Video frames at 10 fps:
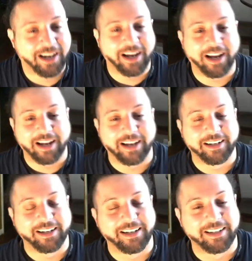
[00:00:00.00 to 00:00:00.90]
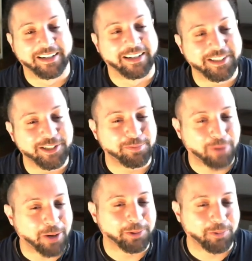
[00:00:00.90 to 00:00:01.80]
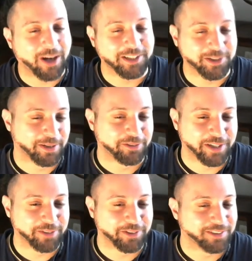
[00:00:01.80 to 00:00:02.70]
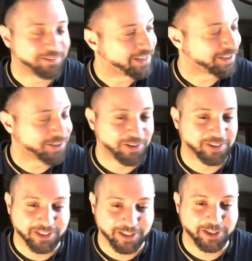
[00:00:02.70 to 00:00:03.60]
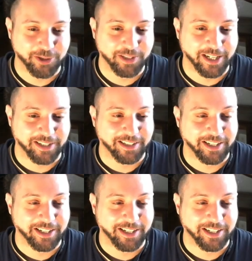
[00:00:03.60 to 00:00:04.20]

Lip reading: And this is probably why it's my favorite Death song, because they do that.